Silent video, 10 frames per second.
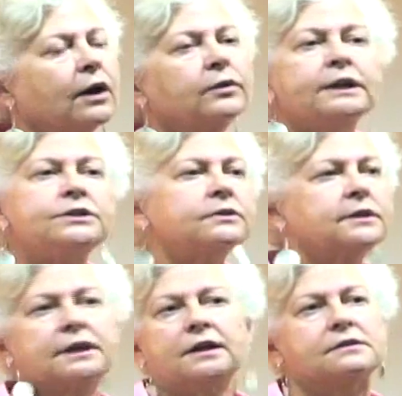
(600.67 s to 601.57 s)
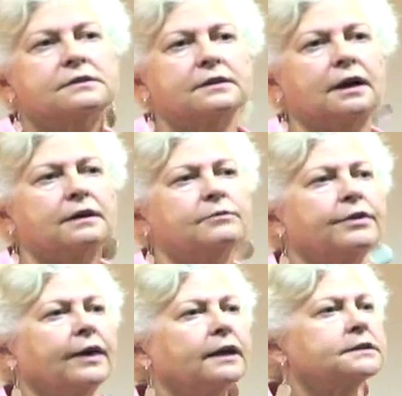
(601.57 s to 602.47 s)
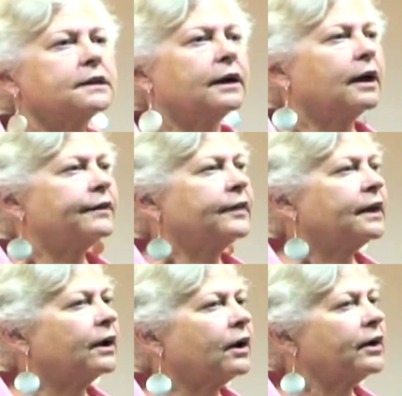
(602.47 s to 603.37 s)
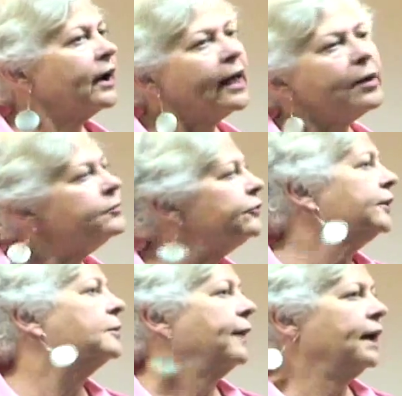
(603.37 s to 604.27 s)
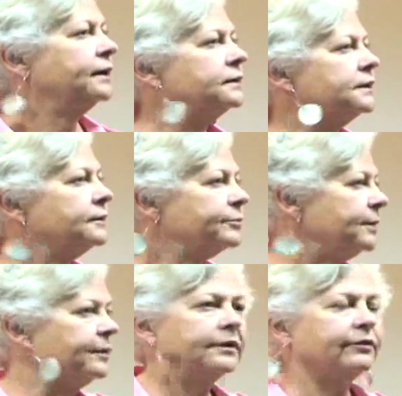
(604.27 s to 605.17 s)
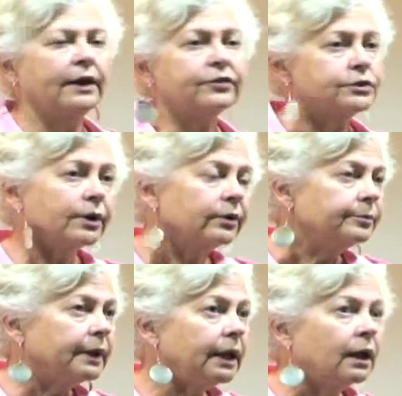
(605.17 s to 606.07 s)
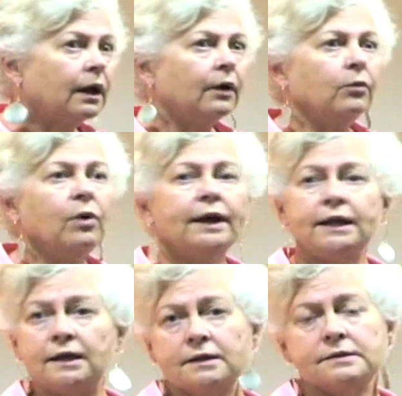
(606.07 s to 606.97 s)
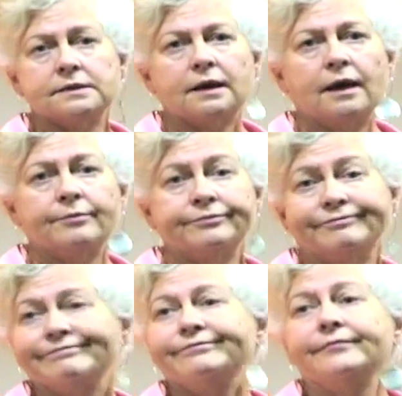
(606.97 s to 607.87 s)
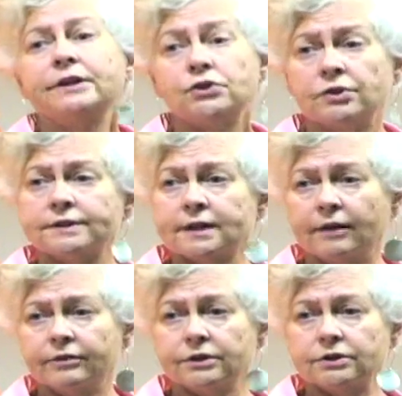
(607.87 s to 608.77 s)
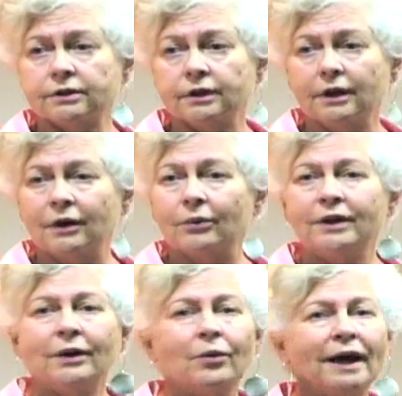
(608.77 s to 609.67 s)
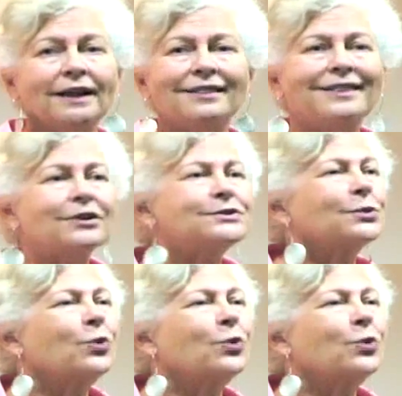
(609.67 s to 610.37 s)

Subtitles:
only two things that are helpful about it, that people have ever told me, one is insurance coverage. Well, you know what? There's a